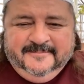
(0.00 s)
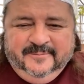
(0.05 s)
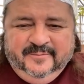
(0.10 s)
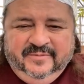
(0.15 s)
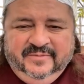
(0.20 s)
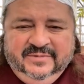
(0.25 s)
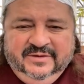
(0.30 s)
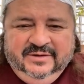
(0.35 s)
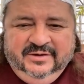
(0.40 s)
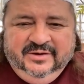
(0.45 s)

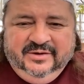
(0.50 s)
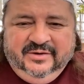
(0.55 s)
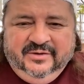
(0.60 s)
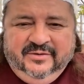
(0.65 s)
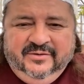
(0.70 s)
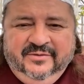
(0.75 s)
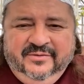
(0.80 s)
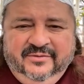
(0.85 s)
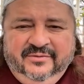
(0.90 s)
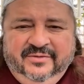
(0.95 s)
You know,
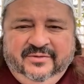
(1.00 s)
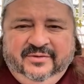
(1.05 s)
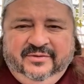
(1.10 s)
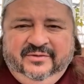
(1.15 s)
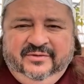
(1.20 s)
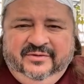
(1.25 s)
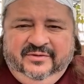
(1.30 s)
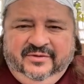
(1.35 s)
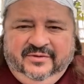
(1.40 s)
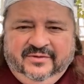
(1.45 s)

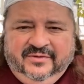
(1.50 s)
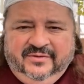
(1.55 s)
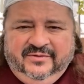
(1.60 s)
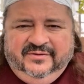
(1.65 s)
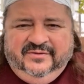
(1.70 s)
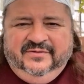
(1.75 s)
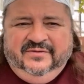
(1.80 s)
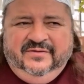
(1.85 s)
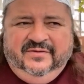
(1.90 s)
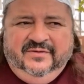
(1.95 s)
there's
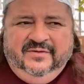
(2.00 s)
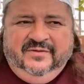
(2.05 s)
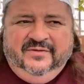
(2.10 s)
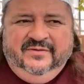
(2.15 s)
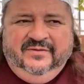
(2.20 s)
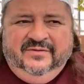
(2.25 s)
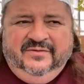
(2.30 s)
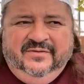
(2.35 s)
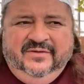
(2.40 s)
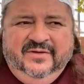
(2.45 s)

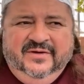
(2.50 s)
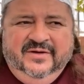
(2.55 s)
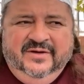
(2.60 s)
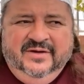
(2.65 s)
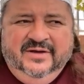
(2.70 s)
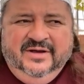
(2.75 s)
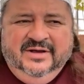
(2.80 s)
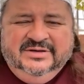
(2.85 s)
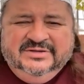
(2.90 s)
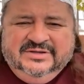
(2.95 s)

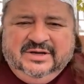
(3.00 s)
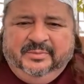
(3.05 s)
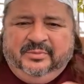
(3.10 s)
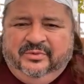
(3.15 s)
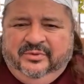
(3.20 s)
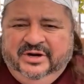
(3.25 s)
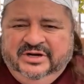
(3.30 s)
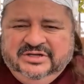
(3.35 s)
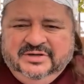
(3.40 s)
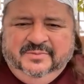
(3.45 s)

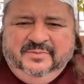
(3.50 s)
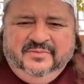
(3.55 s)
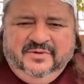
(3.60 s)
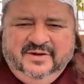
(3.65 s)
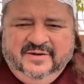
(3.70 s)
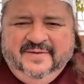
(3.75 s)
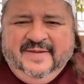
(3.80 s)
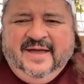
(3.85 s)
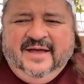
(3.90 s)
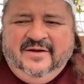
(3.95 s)
separation in
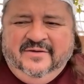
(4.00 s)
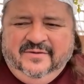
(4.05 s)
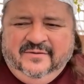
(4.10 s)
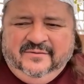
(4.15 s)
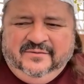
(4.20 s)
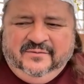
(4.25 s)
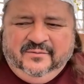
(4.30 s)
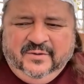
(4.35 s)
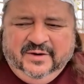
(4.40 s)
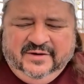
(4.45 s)
that, in those
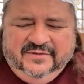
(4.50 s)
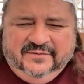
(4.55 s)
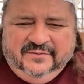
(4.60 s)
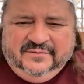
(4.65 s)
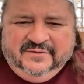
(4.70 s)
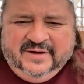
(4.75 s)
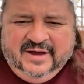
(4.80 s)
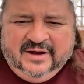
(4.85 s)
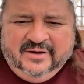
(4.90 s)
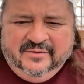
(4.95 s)
ways, in those
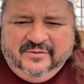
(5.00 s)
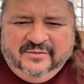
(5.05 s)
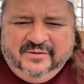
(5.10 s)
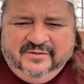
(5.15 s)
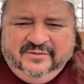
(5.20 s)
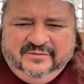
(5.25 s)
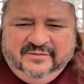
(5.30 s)
categories.